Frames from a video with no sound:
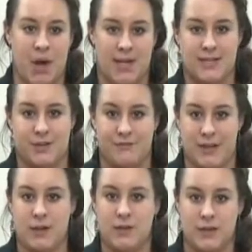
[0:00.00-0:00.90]
buckets are
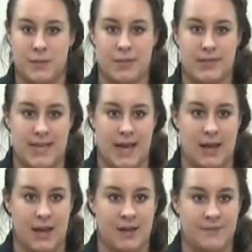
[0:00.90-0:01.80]
filled with
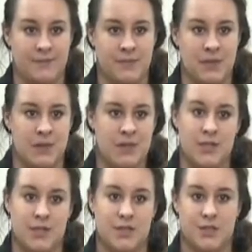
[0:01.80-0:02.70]
data.
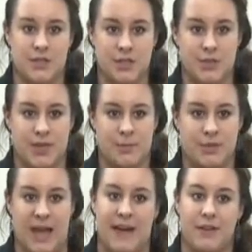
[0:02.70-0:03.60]
So the students will then
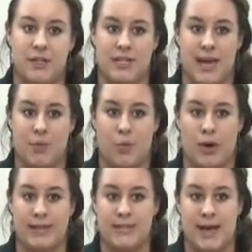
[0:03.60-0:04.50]
plot their data
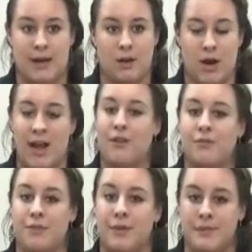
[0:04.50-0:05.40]
points on a
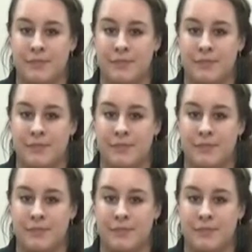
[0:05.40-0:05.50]
graph.